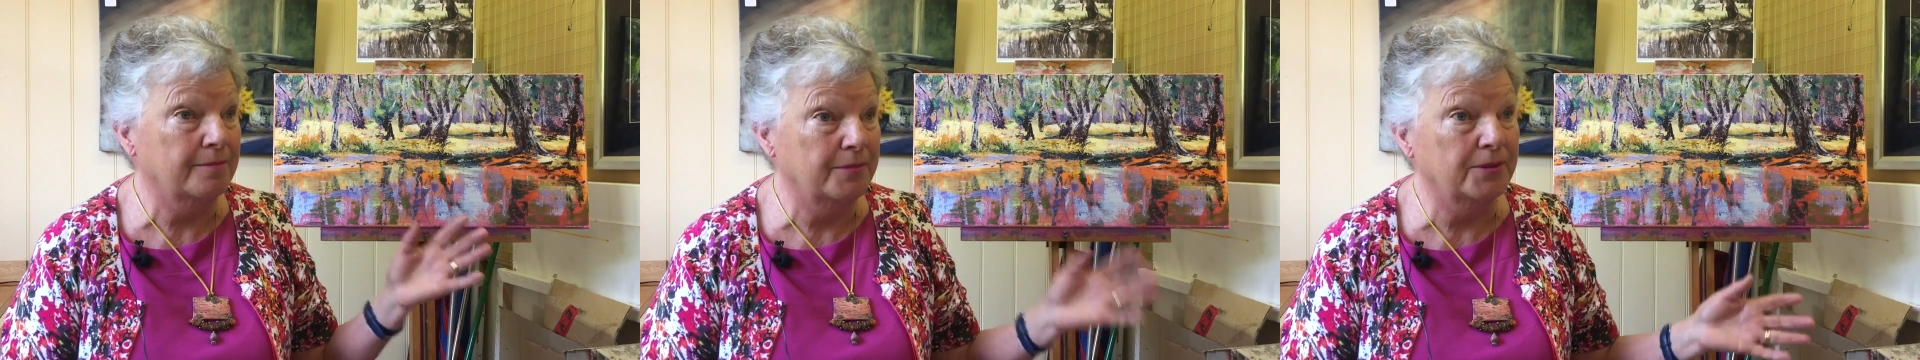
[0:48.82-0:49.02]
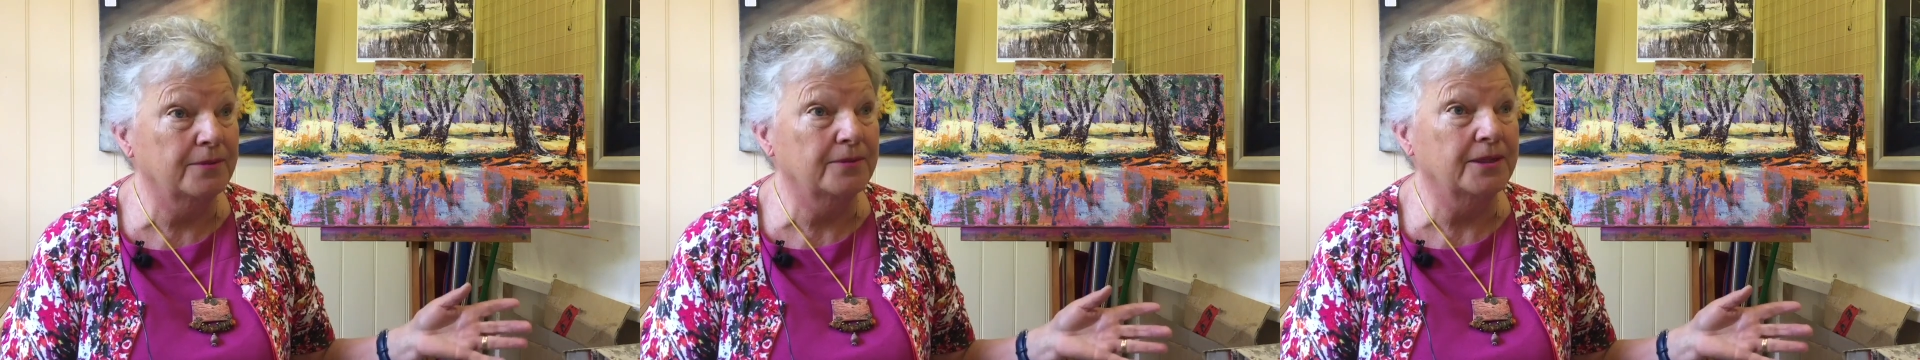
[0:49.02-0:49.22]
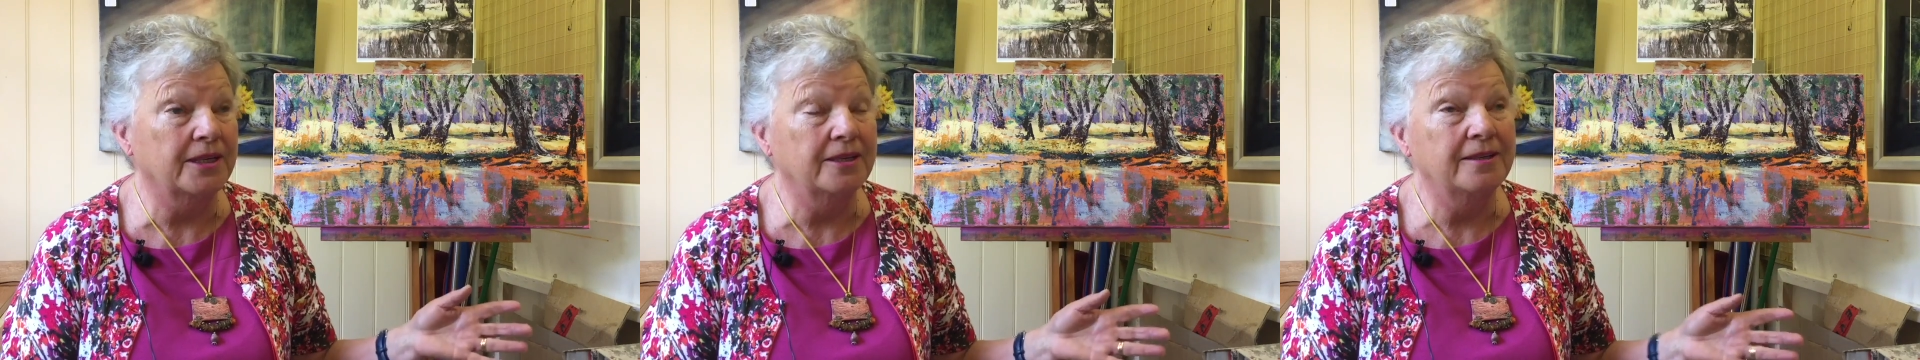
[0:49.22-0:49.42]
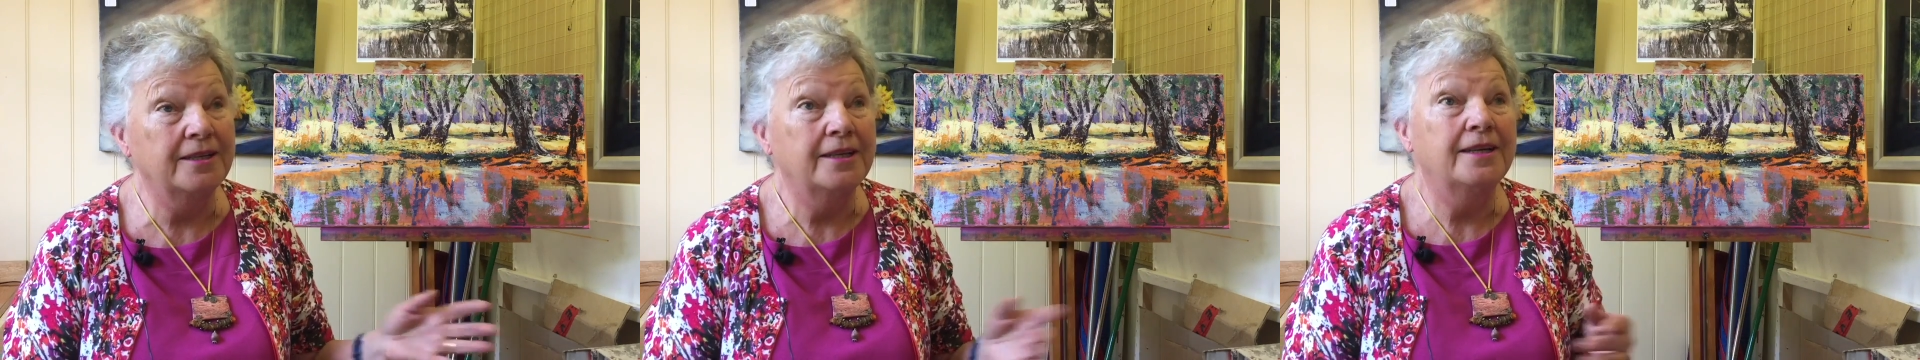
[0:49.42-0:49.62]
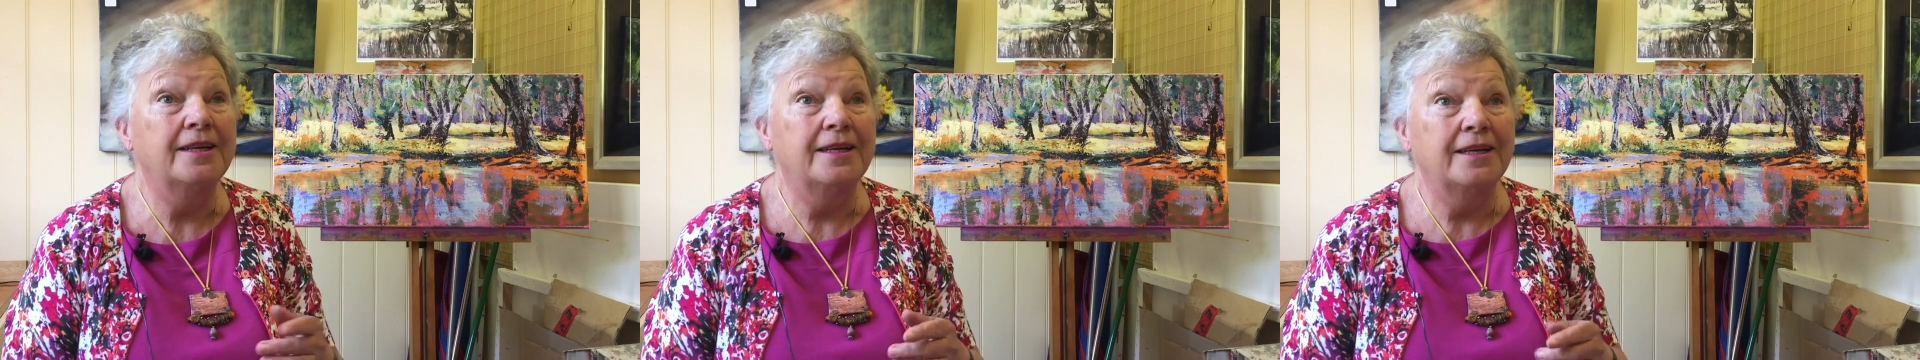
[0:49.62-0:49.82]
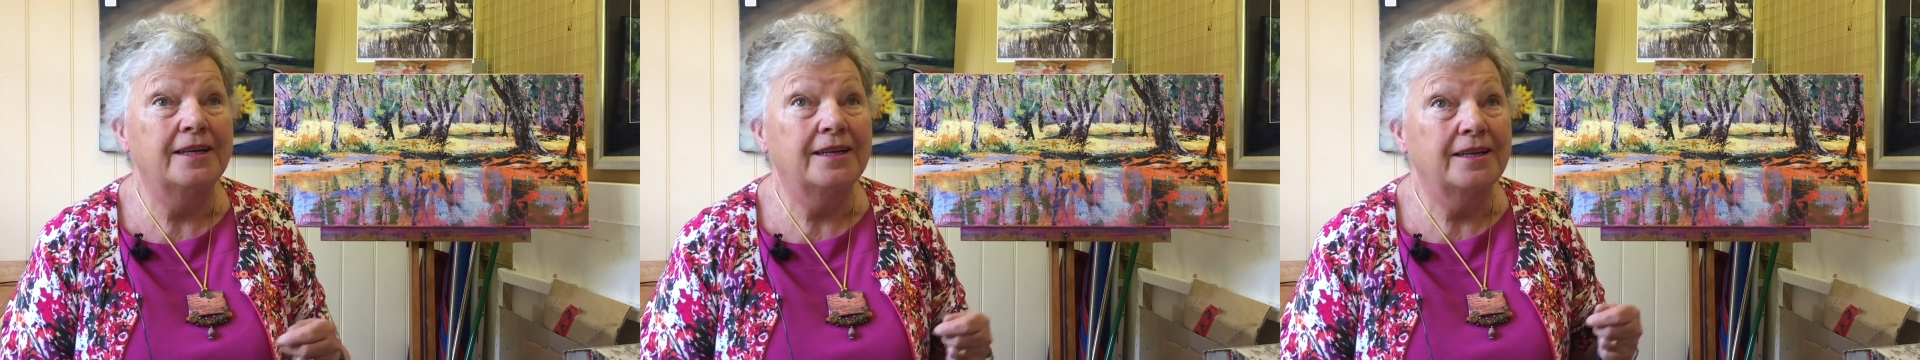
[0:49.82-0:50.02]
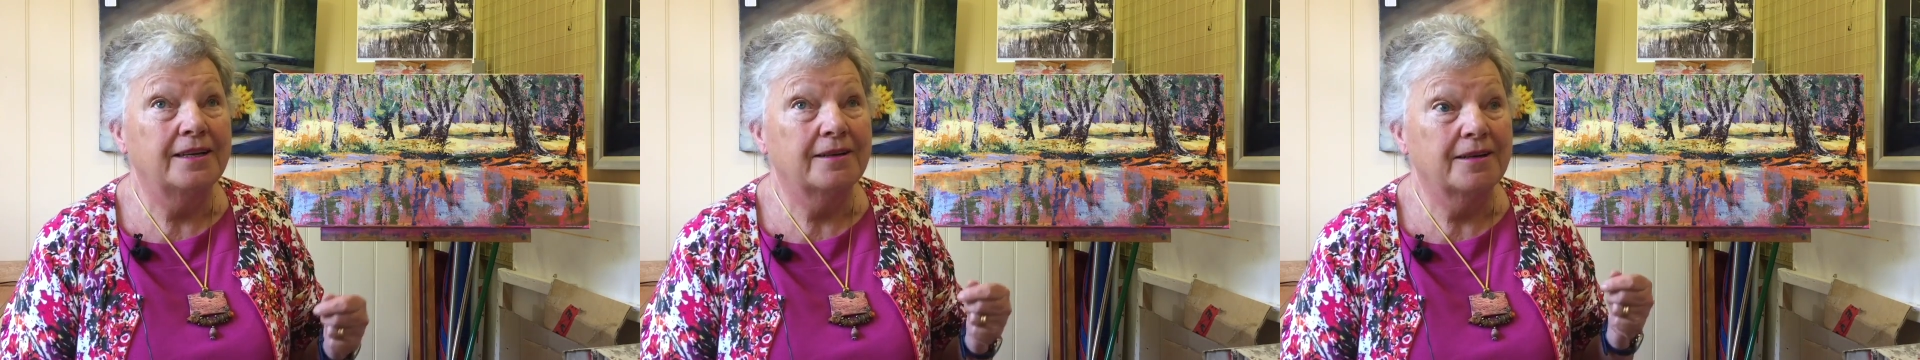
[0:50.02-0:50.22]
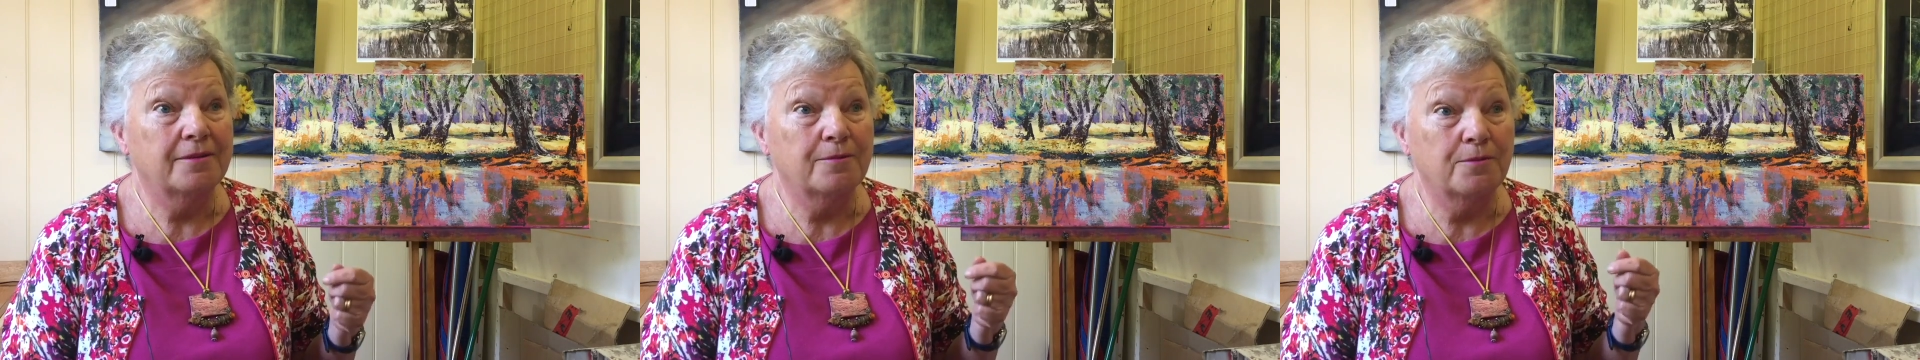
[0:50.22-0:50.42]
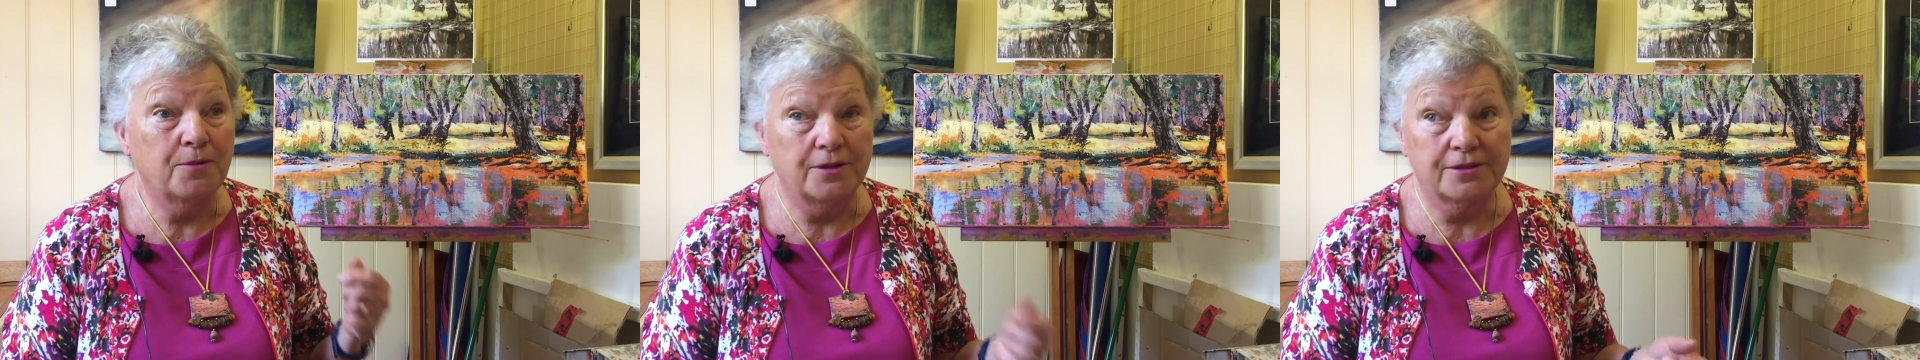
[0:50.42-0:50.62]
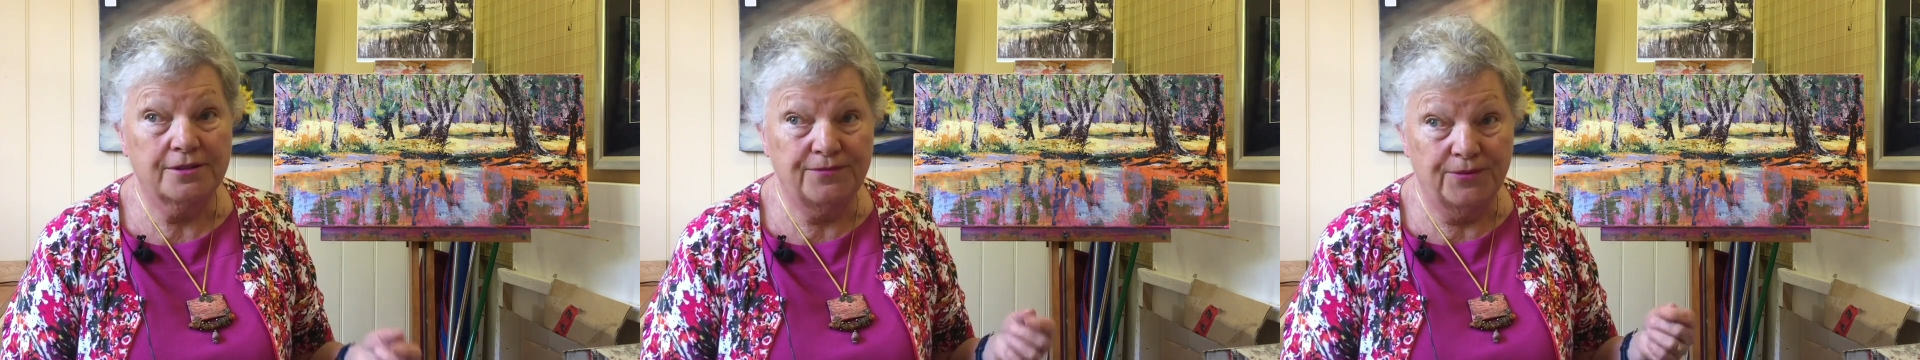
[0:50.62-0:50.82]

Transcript: building was